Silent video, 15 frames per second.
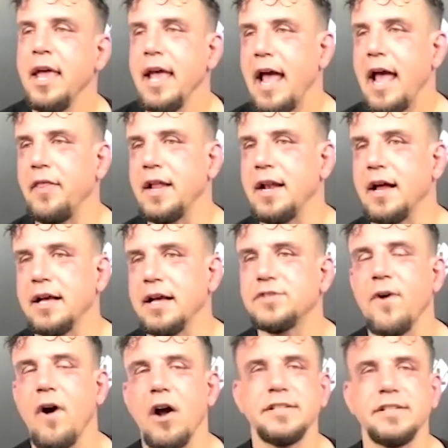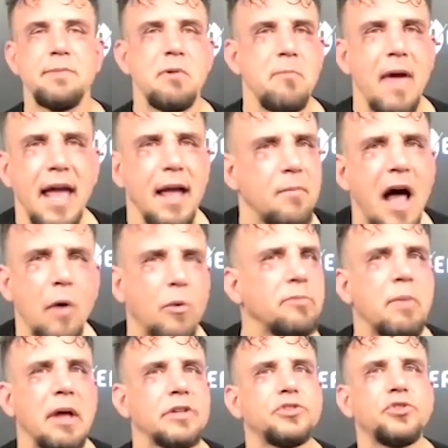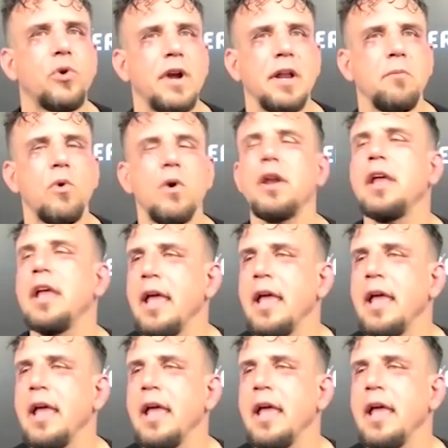and then uh, as far as MMA, I'm not with Bellator anymore.